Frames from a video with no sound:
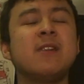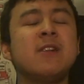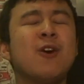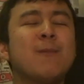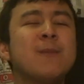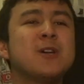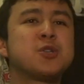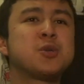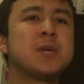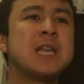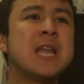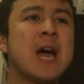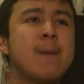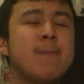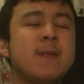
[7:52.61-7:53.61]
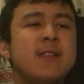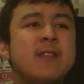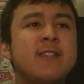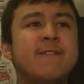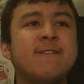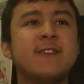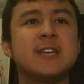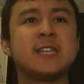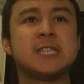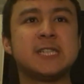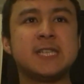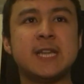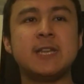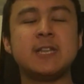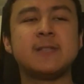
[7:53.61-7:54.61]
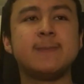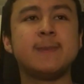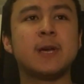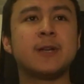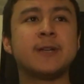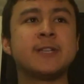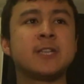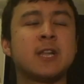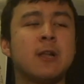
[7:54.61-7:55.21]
not much really happened in the first stint, to be honest.